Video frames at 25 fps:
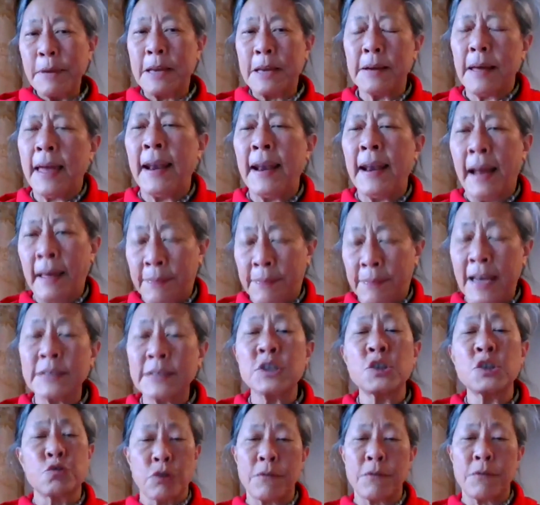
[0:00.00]
and
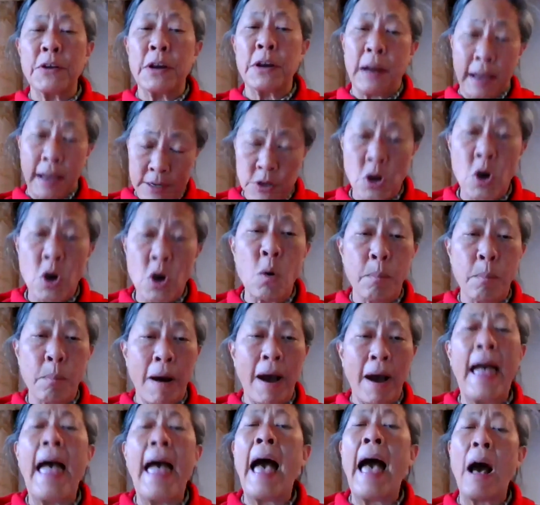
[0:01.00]
that's driven, I know,
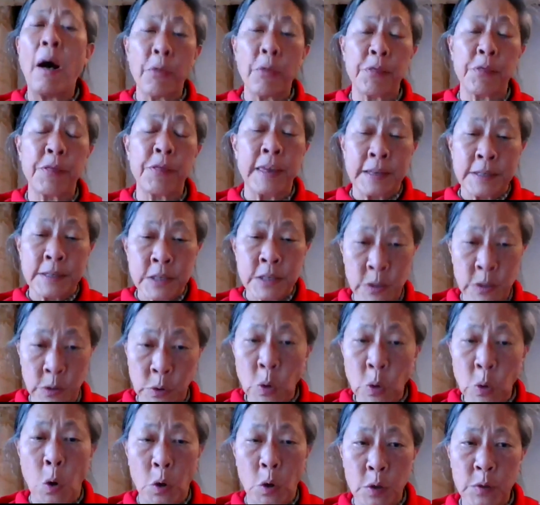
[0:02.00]
by how things
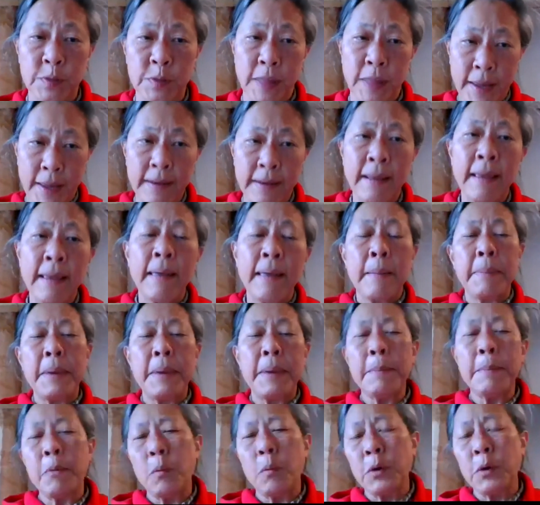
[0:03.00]
look, that
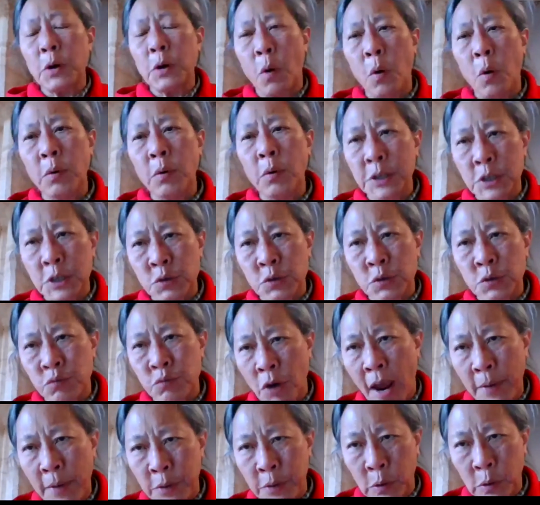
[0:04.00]
people would always
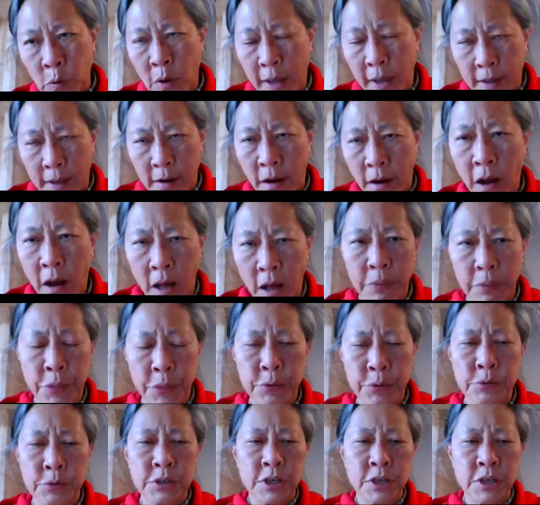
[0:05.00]
rather look at hot
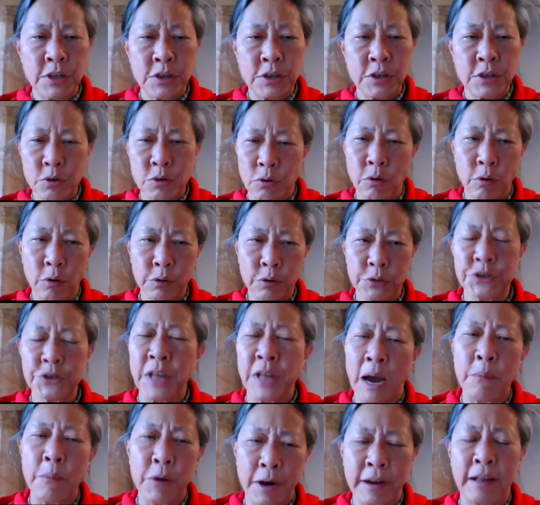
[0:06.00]
13-year-olds
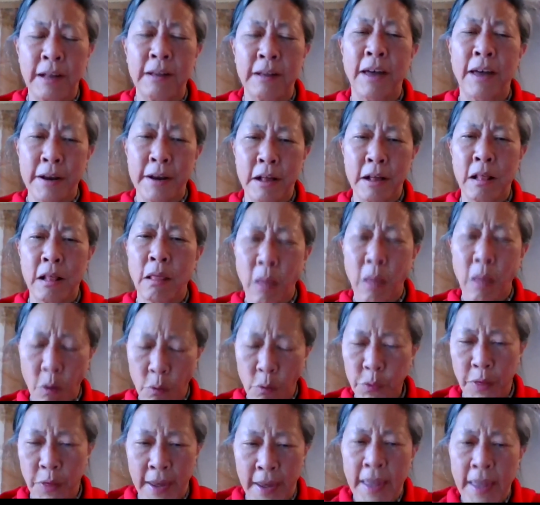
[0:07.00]
not wearing a lot of
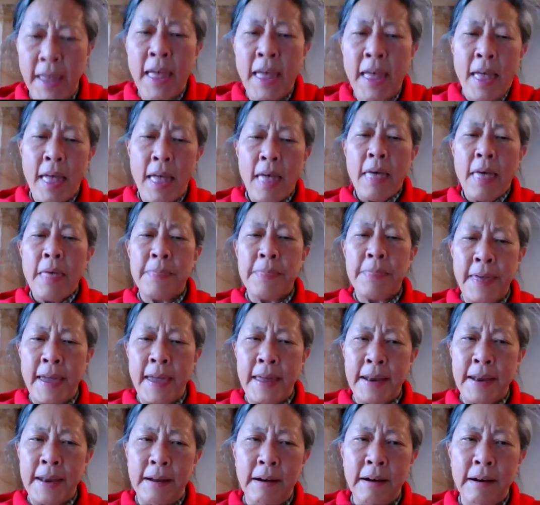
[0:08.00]
clothing
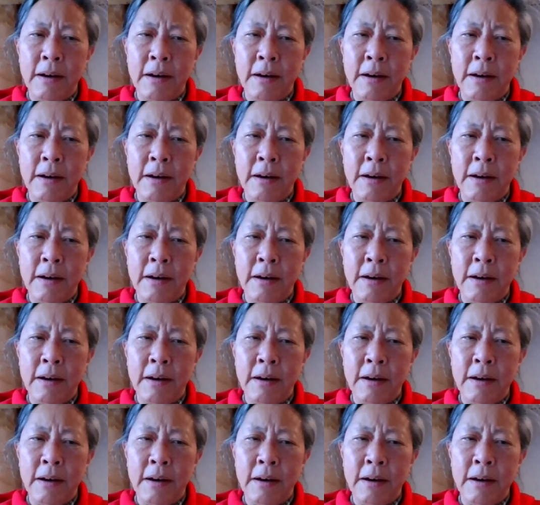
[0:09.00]
than